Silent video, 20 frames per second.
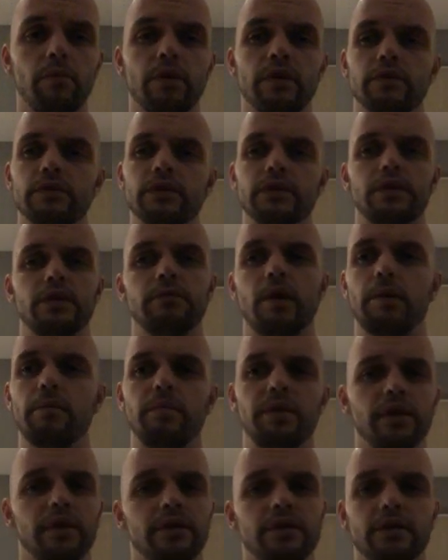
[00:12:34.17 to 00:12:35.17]
when you see my
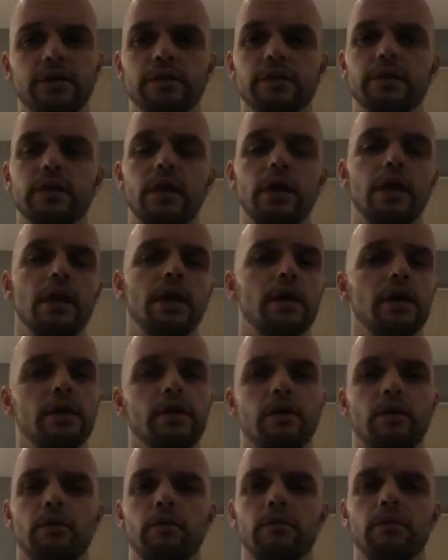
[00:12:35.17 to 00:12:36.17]
pictures. You
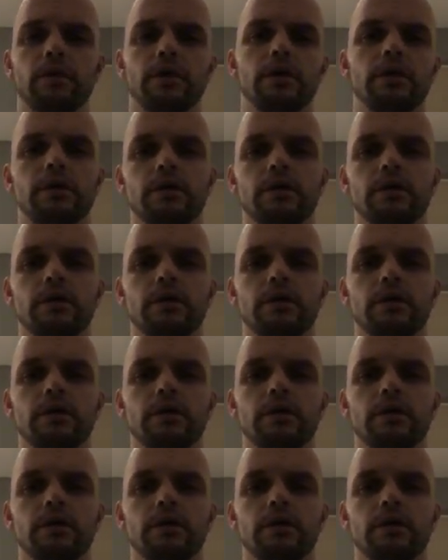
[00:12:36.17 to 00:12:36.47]
know,